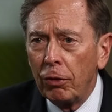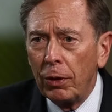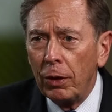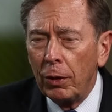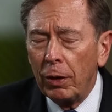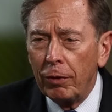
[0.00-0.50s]
so
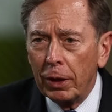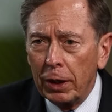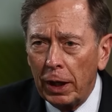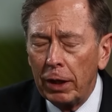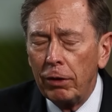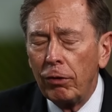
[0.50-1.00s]
that you have the
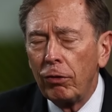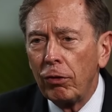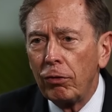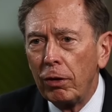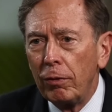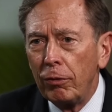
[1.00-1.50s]
guidance
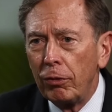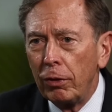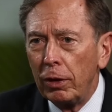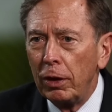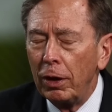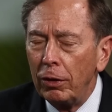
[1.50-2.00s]
systems
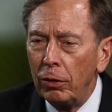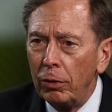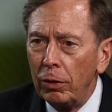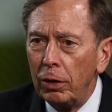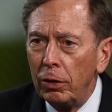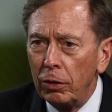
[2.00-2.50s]
that you,
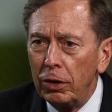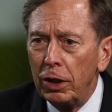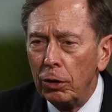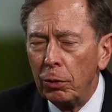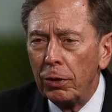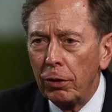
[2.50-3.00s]
you
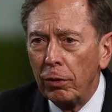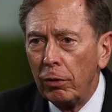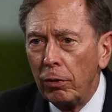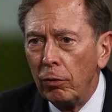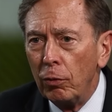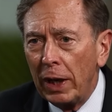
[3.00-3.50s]
deal with the
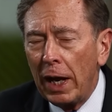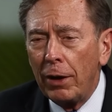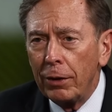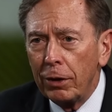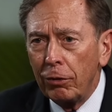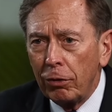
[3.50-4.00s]

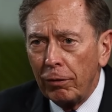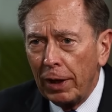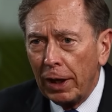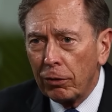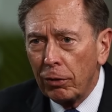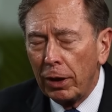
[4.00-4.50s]
realities of
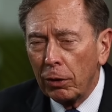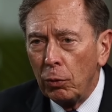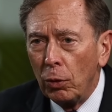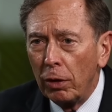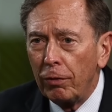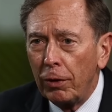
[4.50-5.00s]
electronic
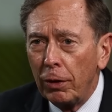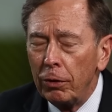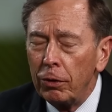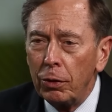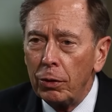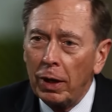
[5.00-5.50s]
warfare.
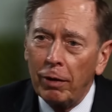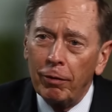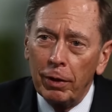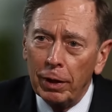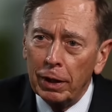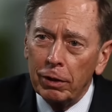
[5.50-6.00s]
Do you have
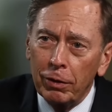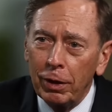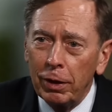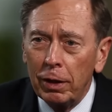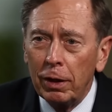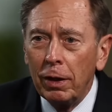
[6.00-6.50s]
a link to
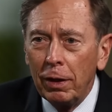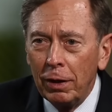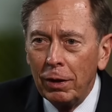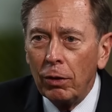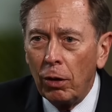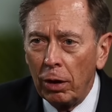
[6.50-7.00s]
the
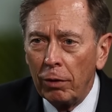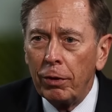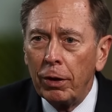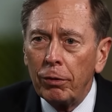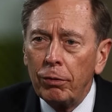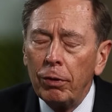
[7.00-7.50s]
all of
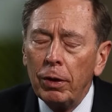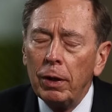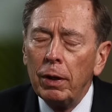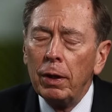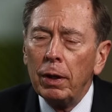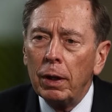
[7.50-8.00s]
this?
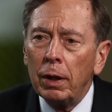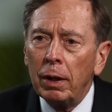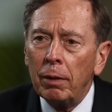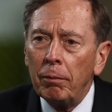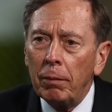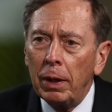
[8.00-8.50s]

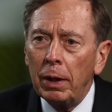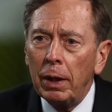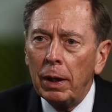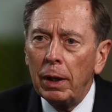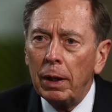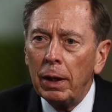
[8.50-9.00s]
Um,
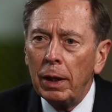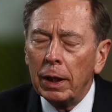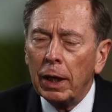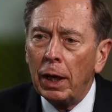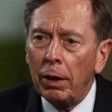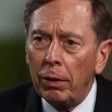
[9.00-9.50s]
and
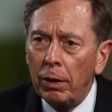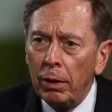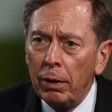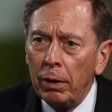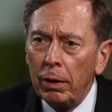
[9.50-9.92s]
again,